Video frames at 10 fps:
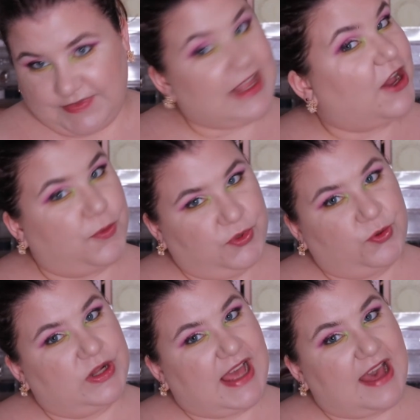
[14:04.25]
I hope you
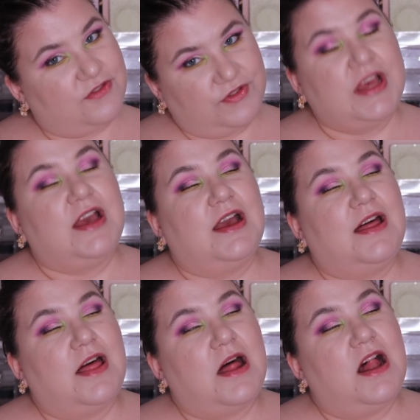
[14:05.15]
will have
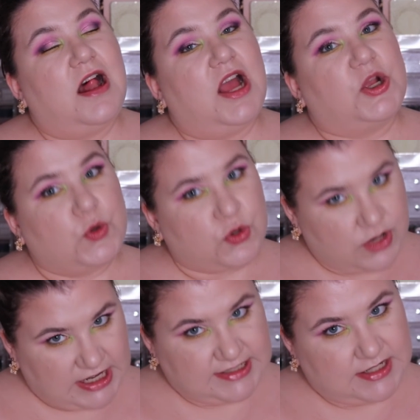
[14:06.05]
a
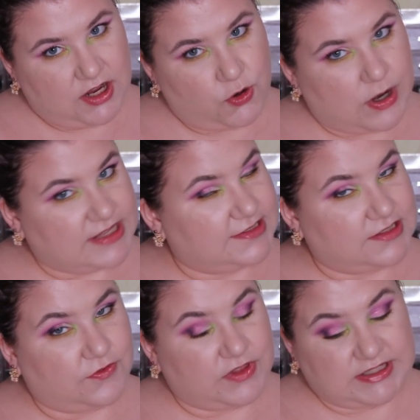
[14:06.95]
great rest
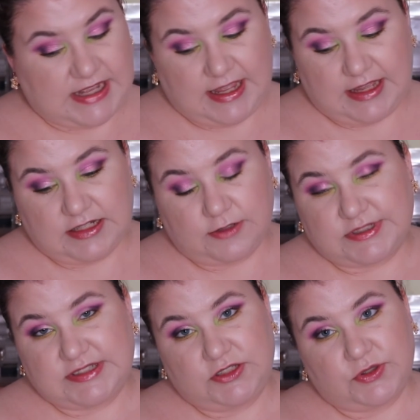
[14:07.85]
of the day, and I
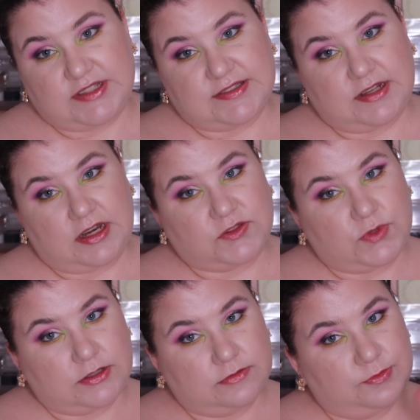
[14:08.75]
will see you guys in the next
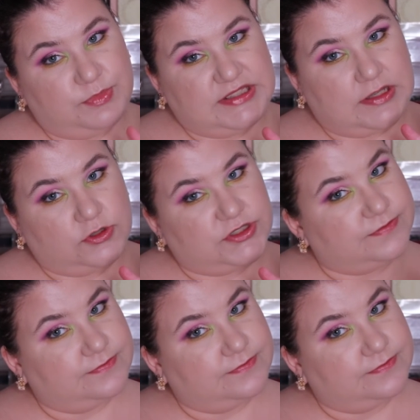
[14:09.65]
one. Peace out.